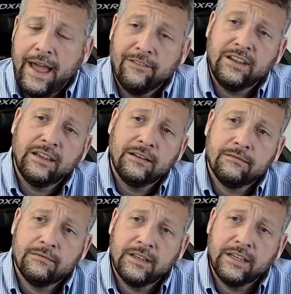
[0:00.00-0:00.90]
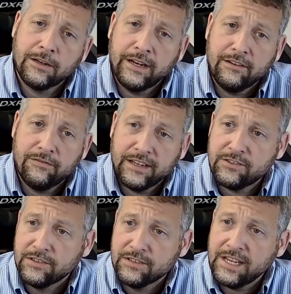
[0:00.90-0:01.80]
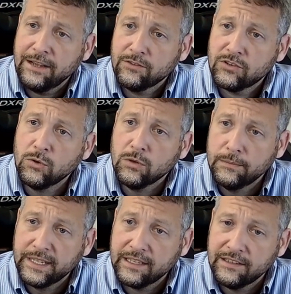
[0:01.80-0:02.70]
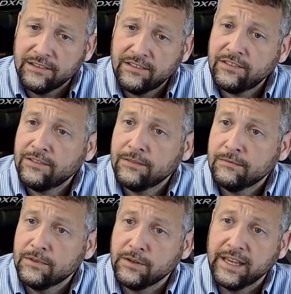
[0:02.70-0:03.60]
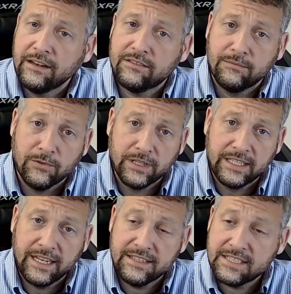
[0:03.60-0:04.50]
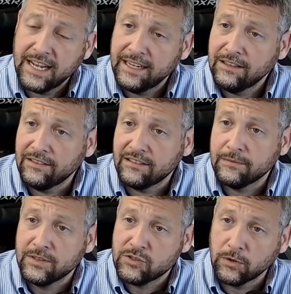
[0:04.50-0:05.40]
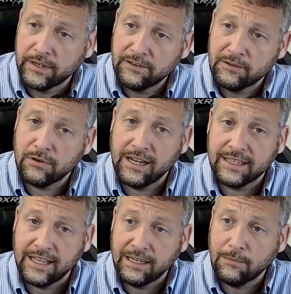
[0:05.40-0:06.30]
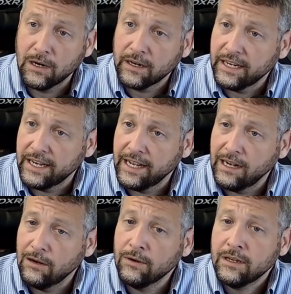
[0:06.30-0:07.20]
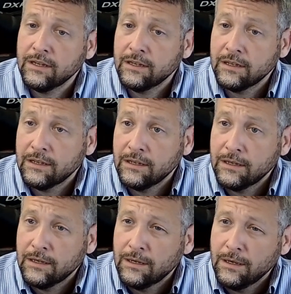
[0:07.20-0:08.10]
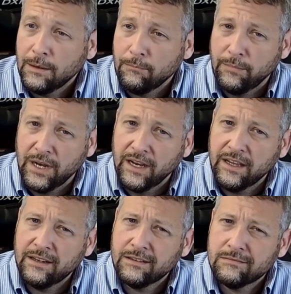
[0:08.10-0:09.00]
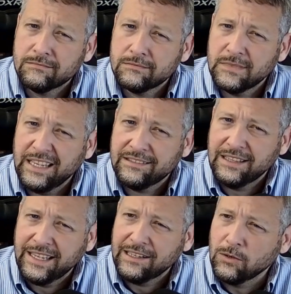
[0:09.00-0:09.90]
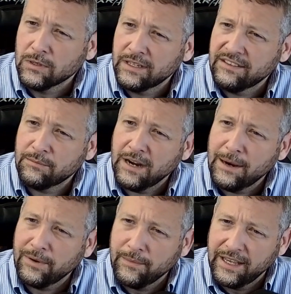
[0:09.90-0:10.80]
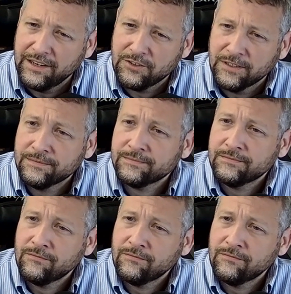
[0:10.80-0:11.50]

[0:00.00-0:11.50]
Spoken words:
having integrated fixtures sounds cool because you get some really nice styles. It's the majority of the product on the market now. But as a landlord, as a property manager,